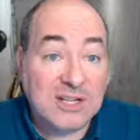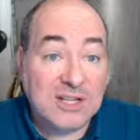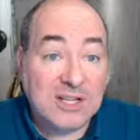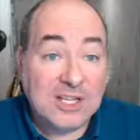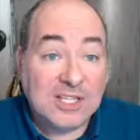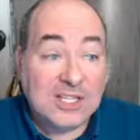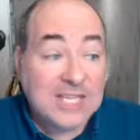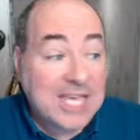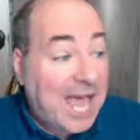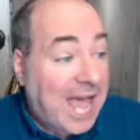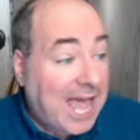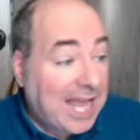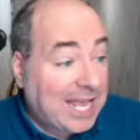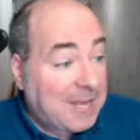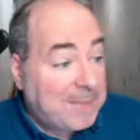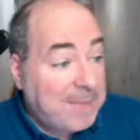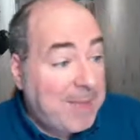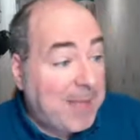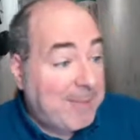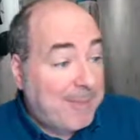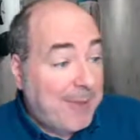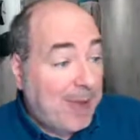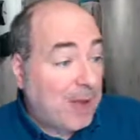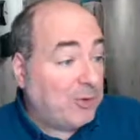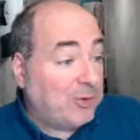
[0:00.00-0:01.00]
See, I can
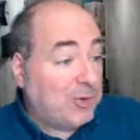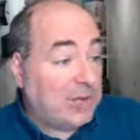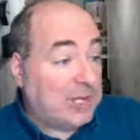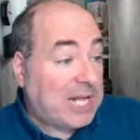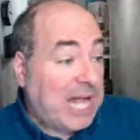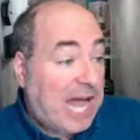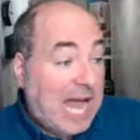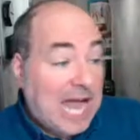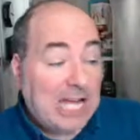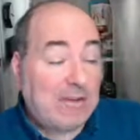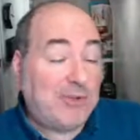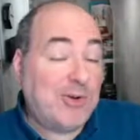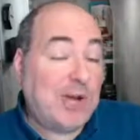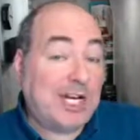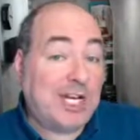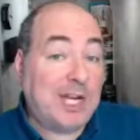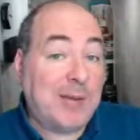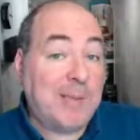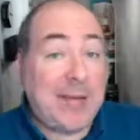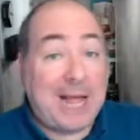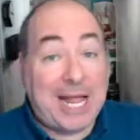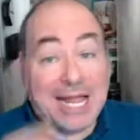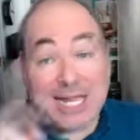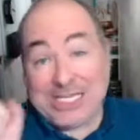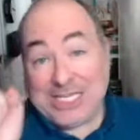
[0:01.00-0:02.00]
make my own little contract up.
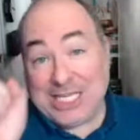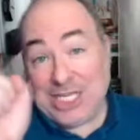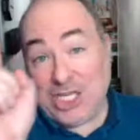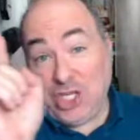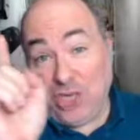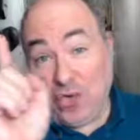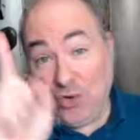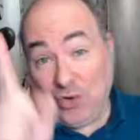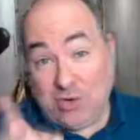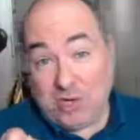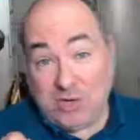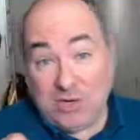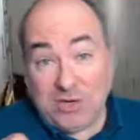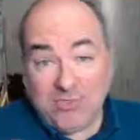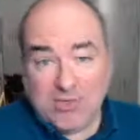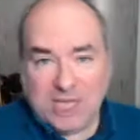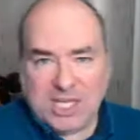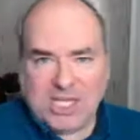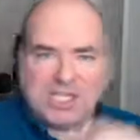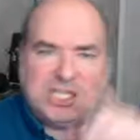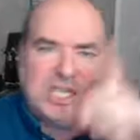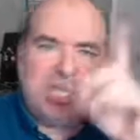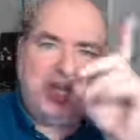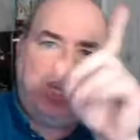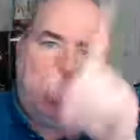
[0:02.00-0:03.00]
I can say, you can do
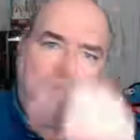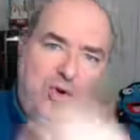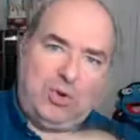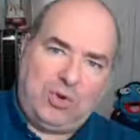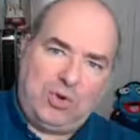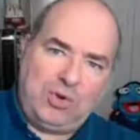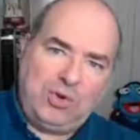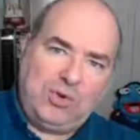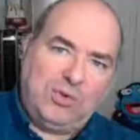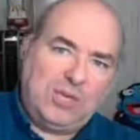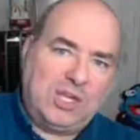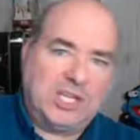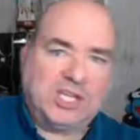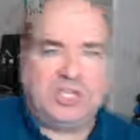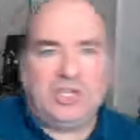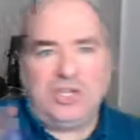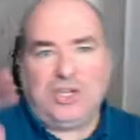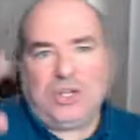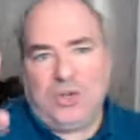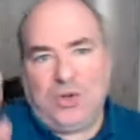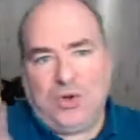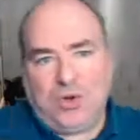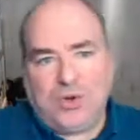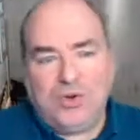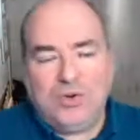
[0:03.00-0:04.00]
this, and you can do this, and
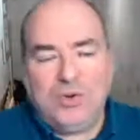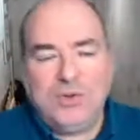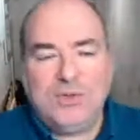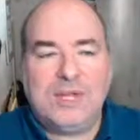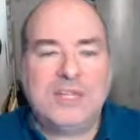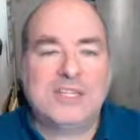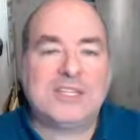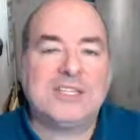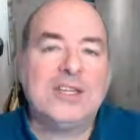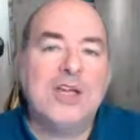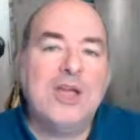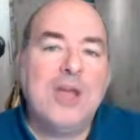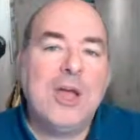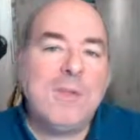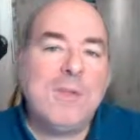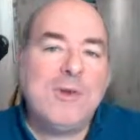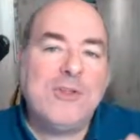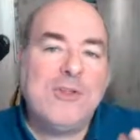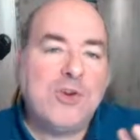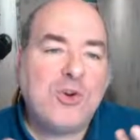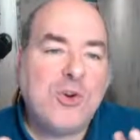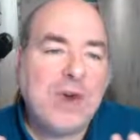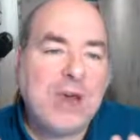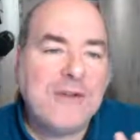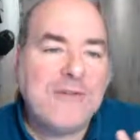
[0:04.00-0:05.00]
you can do this. But the
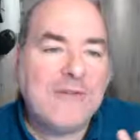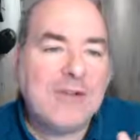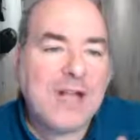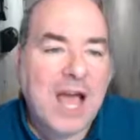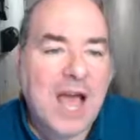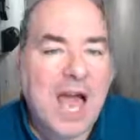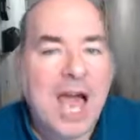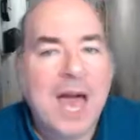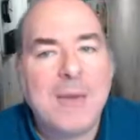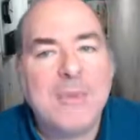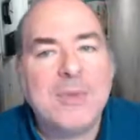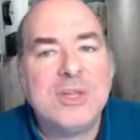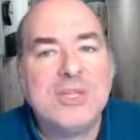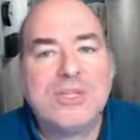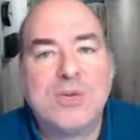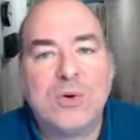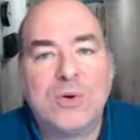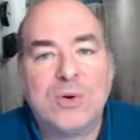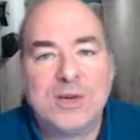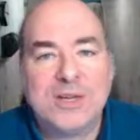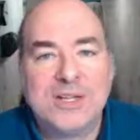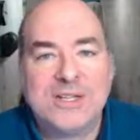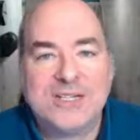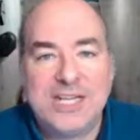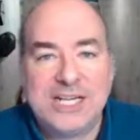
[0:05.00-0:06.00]
Creative Commons
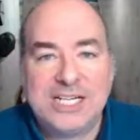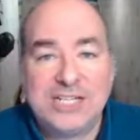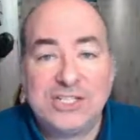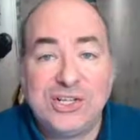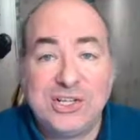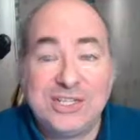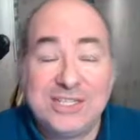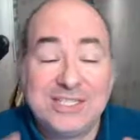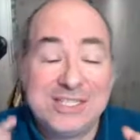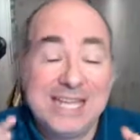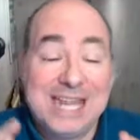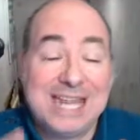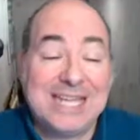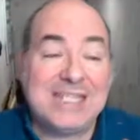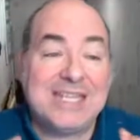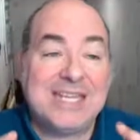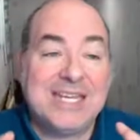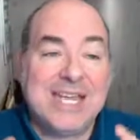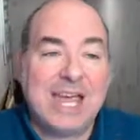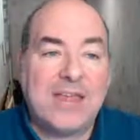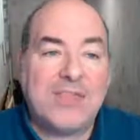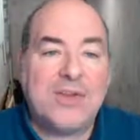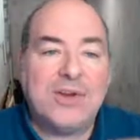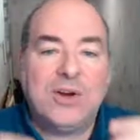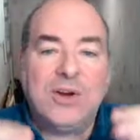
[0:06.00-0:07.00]
organization has sat
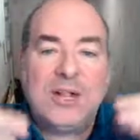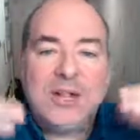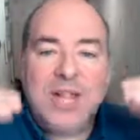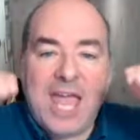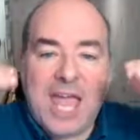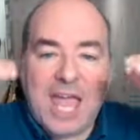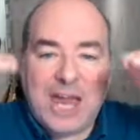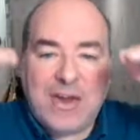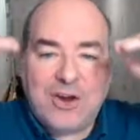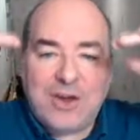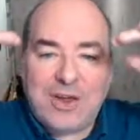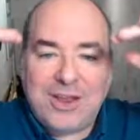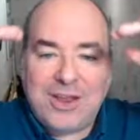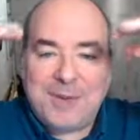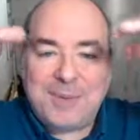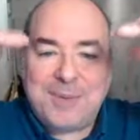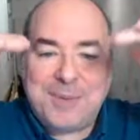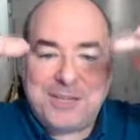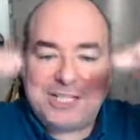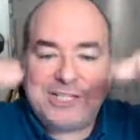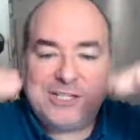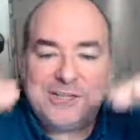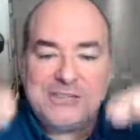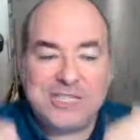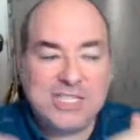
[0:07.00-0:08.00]
together and created a
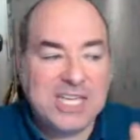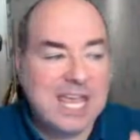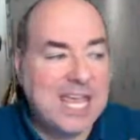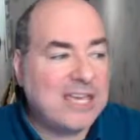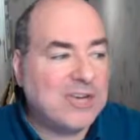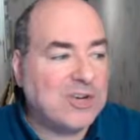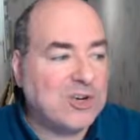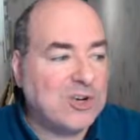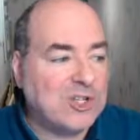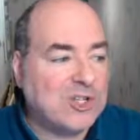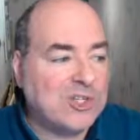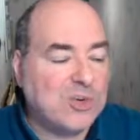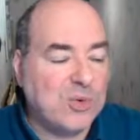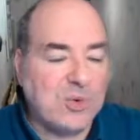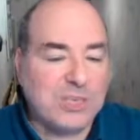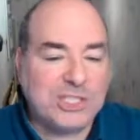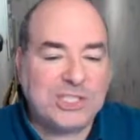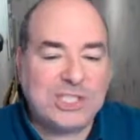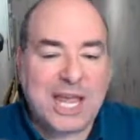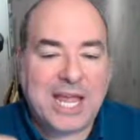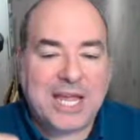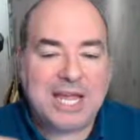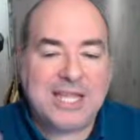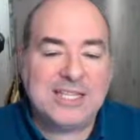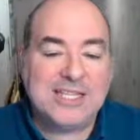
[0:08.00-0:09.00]
bunch of standards in which
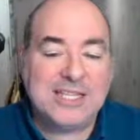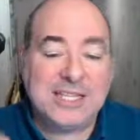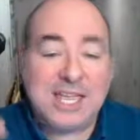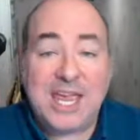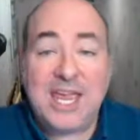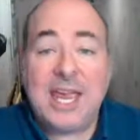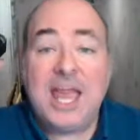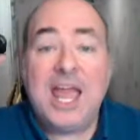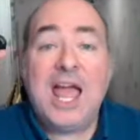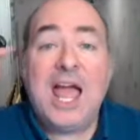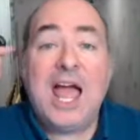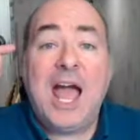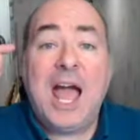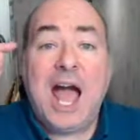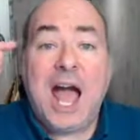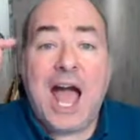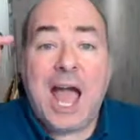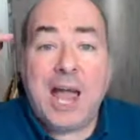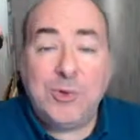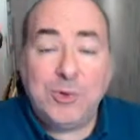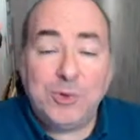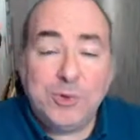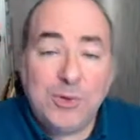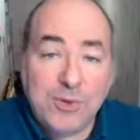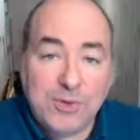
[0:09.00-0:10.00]
I can say, I
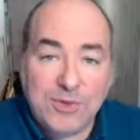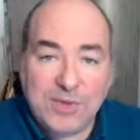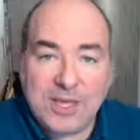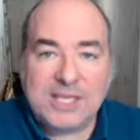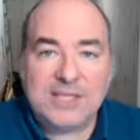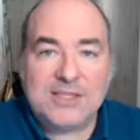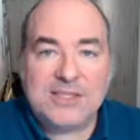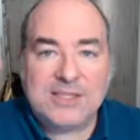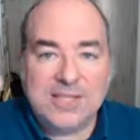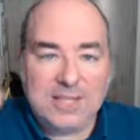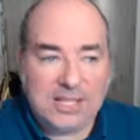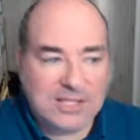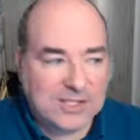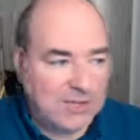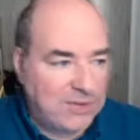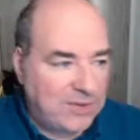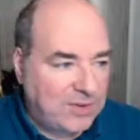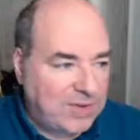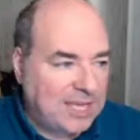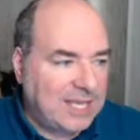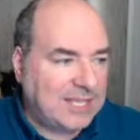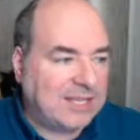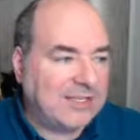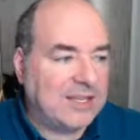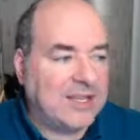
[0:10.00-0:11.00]
will do this, this, or
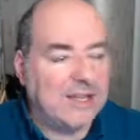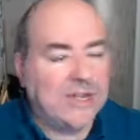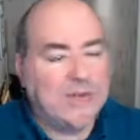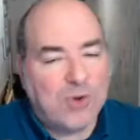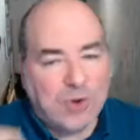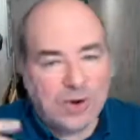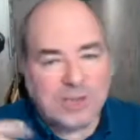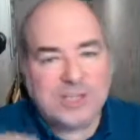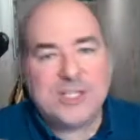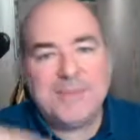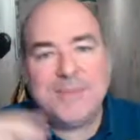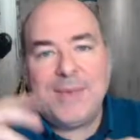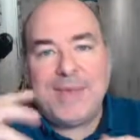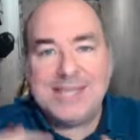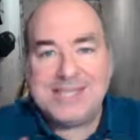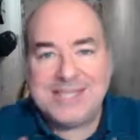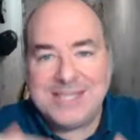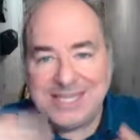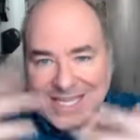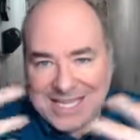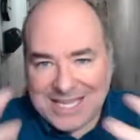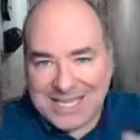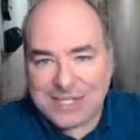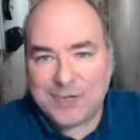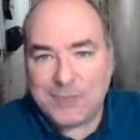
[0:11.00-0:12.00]
this. And of course, it makes it
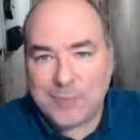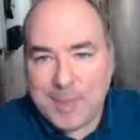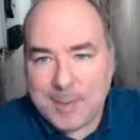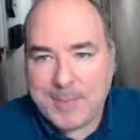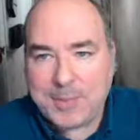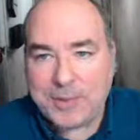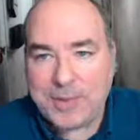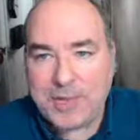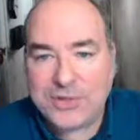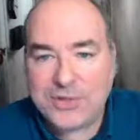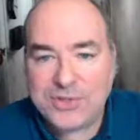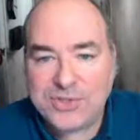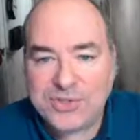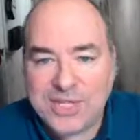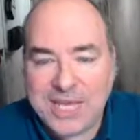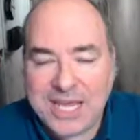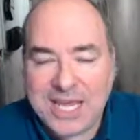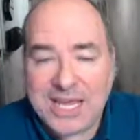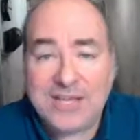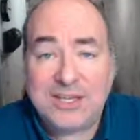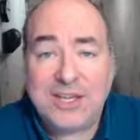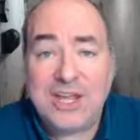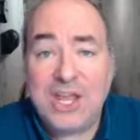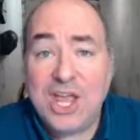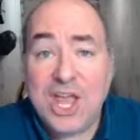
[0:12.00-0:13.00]
easier for people to
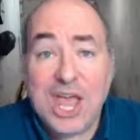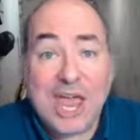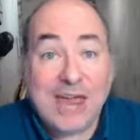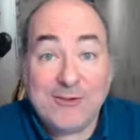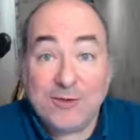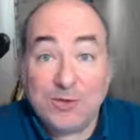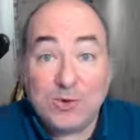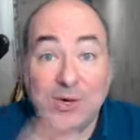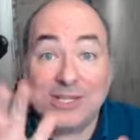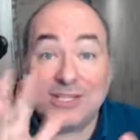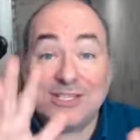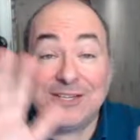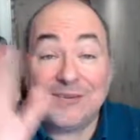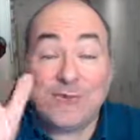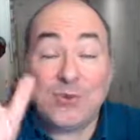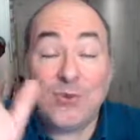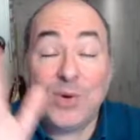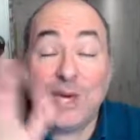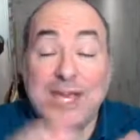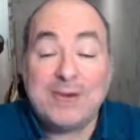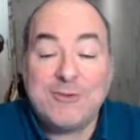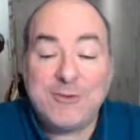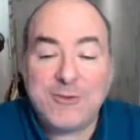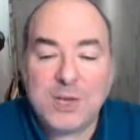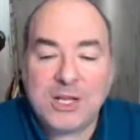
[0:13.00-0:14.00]
understand. Everyone doesn't have to
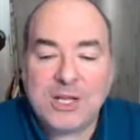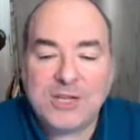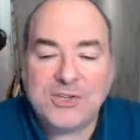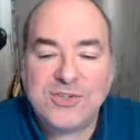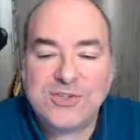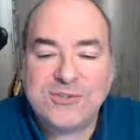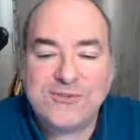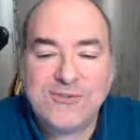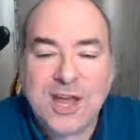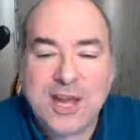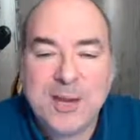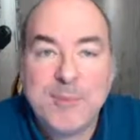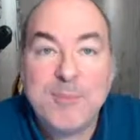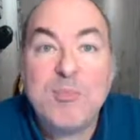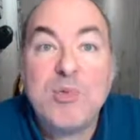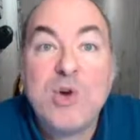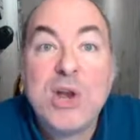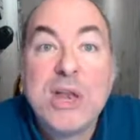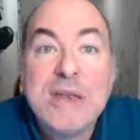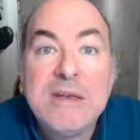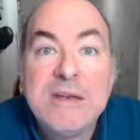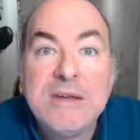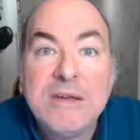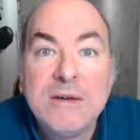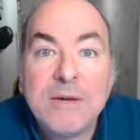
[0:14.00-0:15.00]
read everyone else's fine
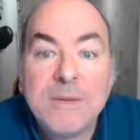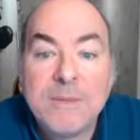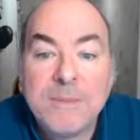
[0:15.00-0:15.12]
print.